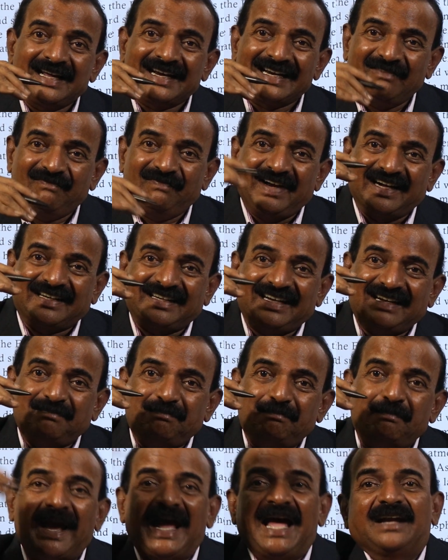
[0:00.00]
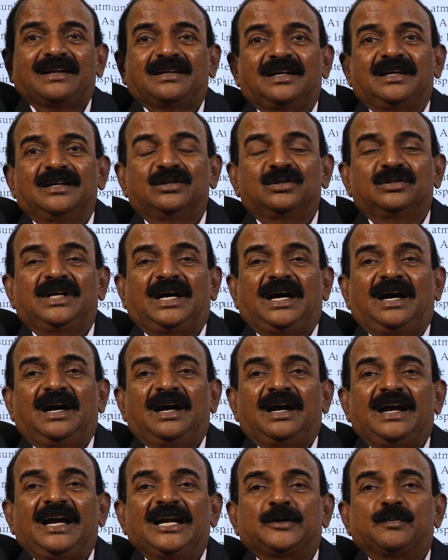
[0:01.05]
reflected back into the
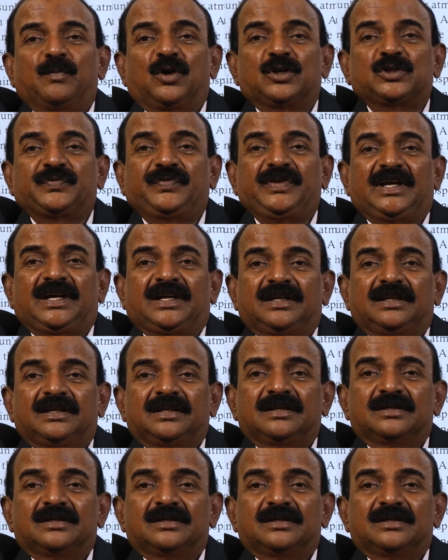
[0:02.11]
atmosphere.